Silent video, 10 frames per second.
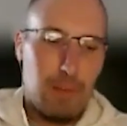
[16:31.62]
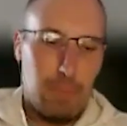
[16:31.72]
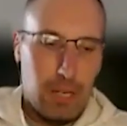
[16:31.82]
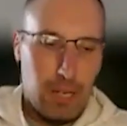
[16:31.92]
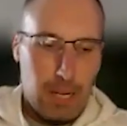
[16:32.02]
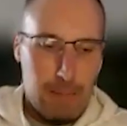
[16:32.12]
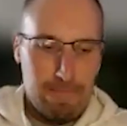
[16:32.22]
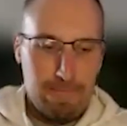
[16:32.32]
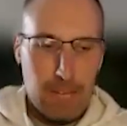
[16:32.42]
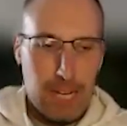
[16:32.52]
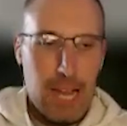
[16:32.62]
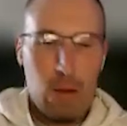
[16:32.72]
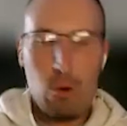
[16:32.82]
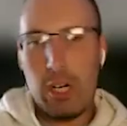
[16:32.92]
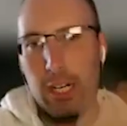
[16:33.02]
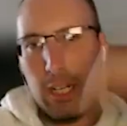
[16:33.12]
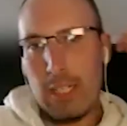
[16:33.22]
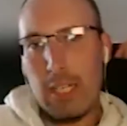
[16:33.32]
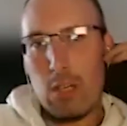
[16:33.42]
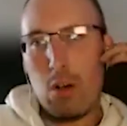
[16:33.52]
But an hour in,
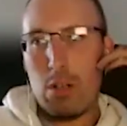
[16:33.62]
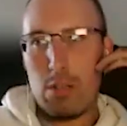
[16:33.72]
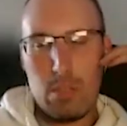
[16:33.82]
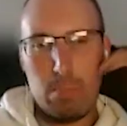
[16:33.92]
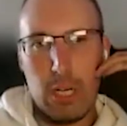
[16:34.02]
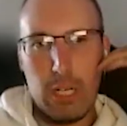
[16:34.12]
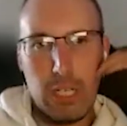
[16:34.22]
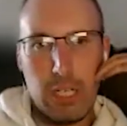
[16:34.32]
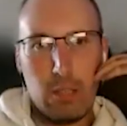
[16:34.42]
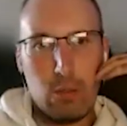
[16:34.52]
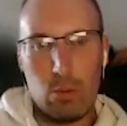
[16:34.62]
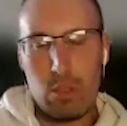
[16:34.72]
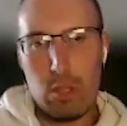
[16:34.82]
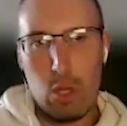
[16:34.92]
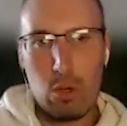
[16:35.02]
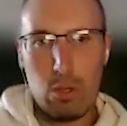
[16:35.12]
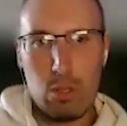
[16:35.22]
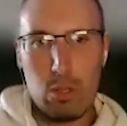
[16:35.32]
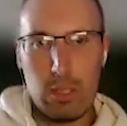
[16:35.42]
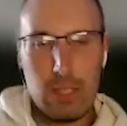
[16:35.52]
he calls his buddy who was
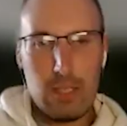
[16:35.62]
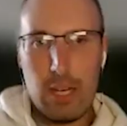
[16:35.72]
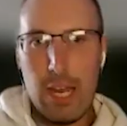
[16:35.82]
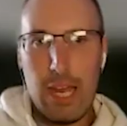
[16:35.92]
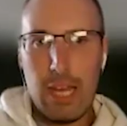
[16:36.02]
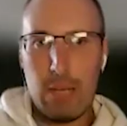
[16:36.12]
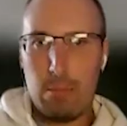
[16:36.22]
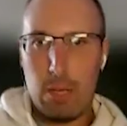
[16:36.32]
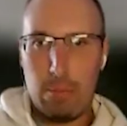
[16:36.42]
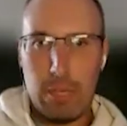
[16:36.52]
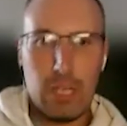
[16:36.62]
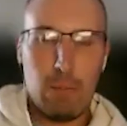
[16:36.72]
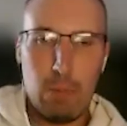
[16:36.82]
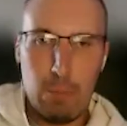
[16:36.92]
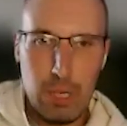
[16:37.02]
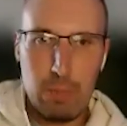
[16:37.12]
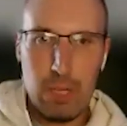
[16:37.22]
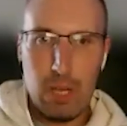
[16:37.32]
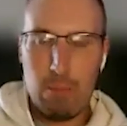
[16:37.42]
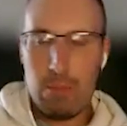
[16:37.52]
local and he said, hey, I'm getting him to pick
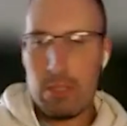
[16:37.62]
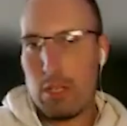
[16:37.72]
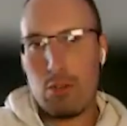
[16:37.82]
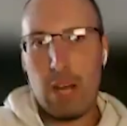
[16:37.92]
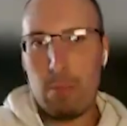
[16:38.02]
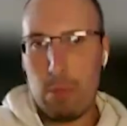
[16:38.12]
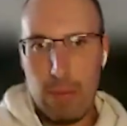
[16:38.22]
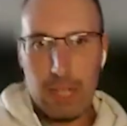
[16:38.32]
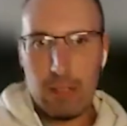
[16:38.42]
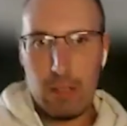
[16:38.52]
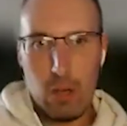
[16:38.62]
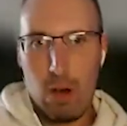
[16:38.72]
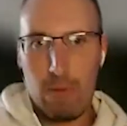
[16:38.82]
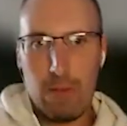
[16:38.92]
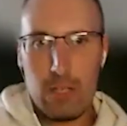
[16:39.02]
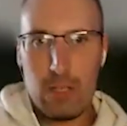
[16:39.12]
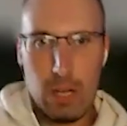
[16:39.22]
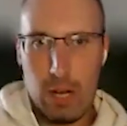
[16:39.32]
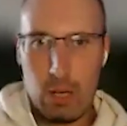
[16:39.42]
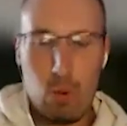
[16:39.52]
me up. He's going to drive me back to the office
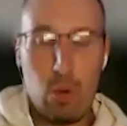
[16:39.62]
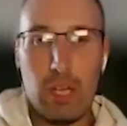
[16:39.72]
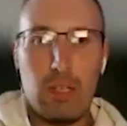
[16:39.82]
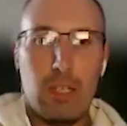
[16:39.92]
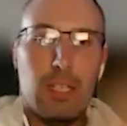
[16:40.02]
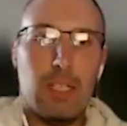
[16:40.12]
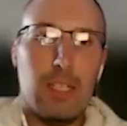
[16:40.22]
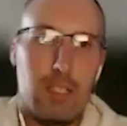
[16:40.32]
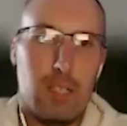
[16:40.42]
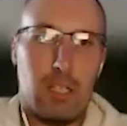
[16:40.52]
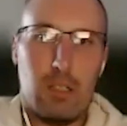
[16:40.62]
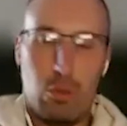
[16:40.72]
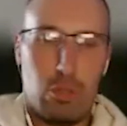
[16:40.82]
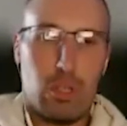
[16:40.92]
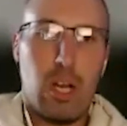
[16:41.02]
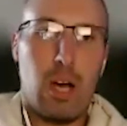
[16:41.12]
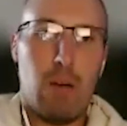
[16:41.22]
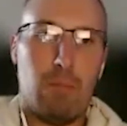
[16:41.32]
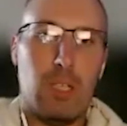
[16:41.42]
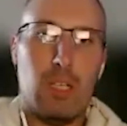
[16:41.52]
and I quit. He's like, you should
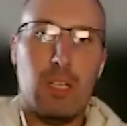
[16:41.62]
come.